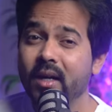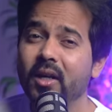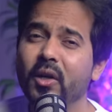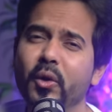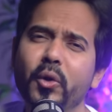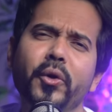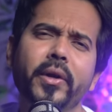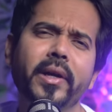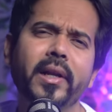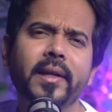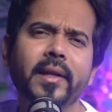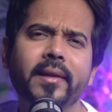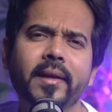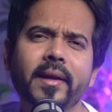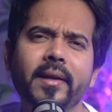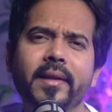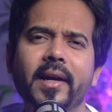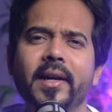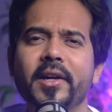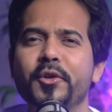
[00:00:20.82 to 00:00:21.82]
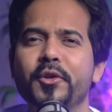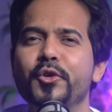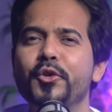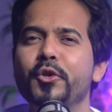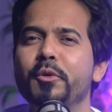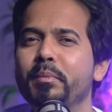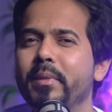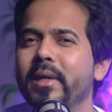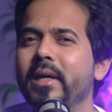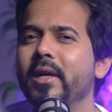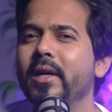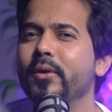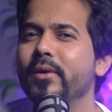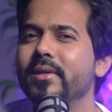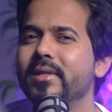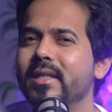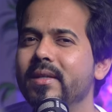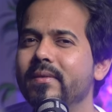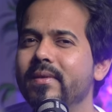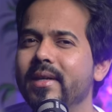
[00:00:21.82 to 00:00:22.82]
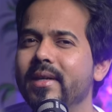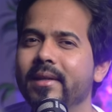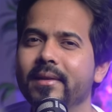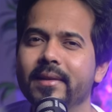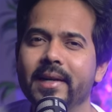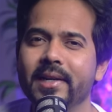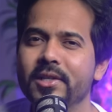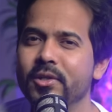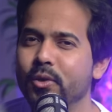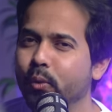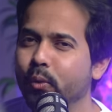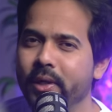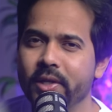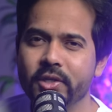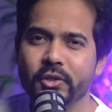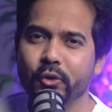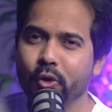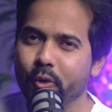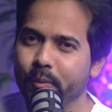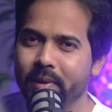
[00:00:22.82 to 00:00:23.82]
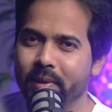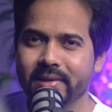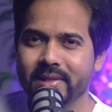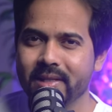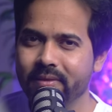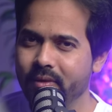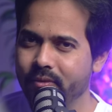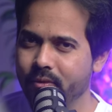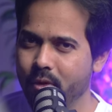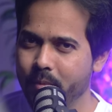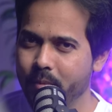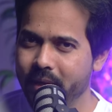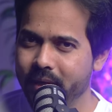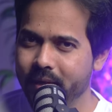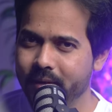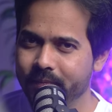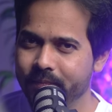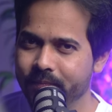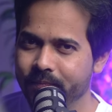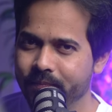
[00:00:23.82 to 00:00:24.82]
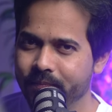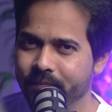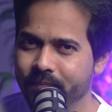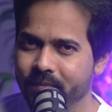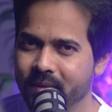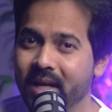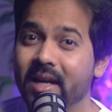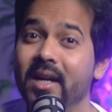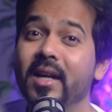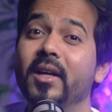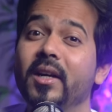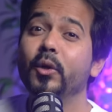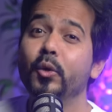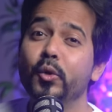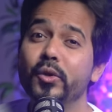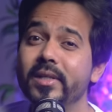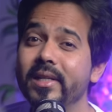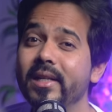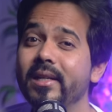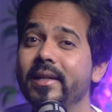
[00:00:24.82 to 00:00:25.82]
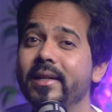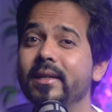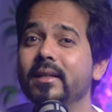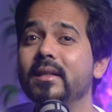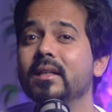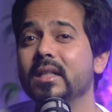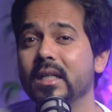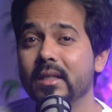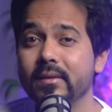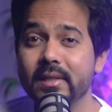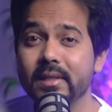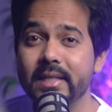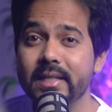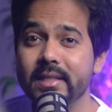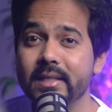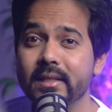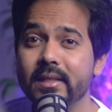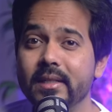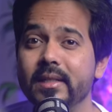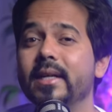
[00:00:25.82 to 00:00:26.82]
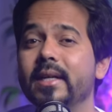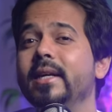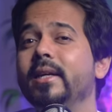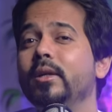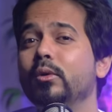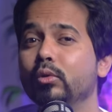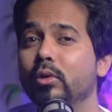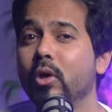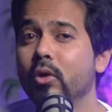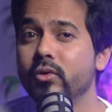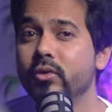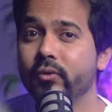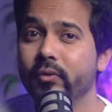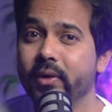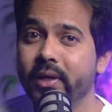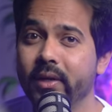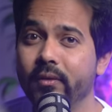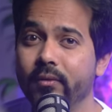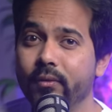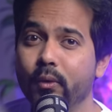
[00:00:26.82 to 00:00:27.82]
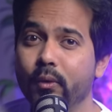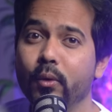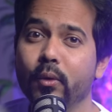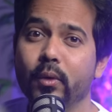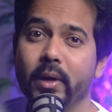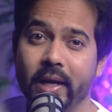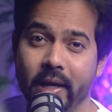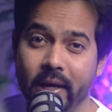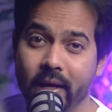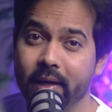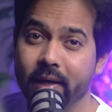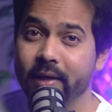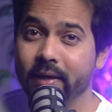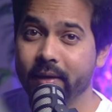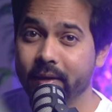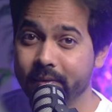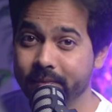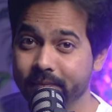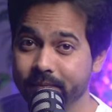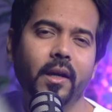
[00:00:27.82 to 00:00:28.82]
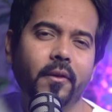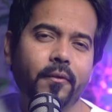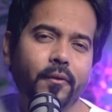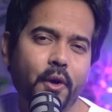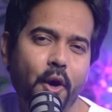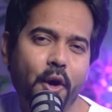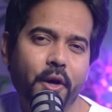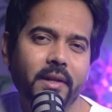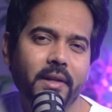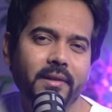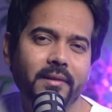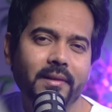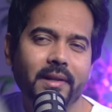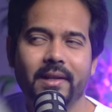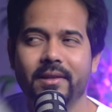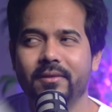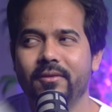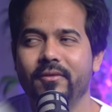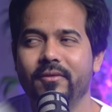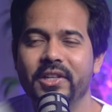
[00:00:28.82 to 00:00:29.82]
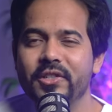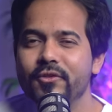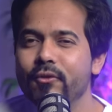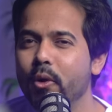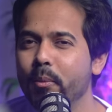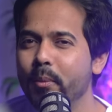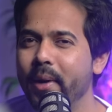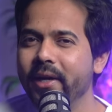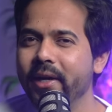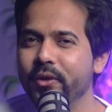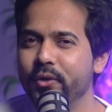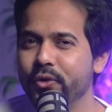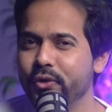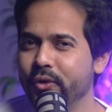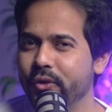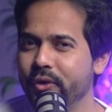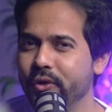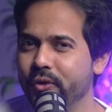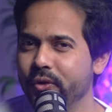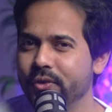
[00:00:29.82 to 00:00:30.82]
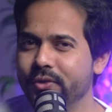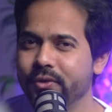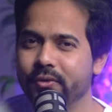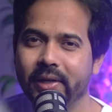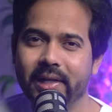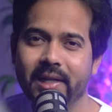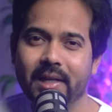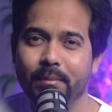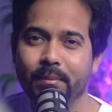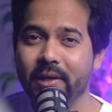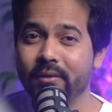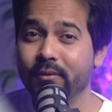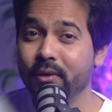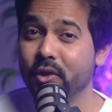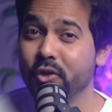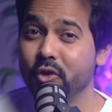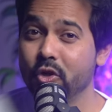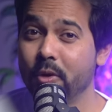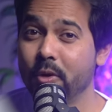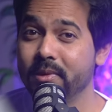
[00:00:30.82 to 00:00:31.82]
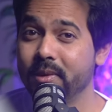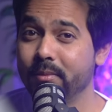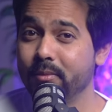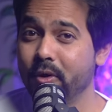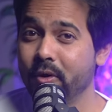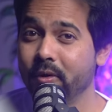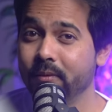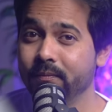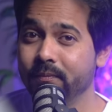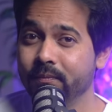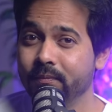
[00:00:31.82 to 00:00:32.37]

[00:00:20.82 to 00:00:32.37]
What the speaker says: do you really think that you should build your CV in that Stone Age European CV format? Do you still need a cover letter in 2024 AI era? If not, then which format you should use while applying for the jobs abroad?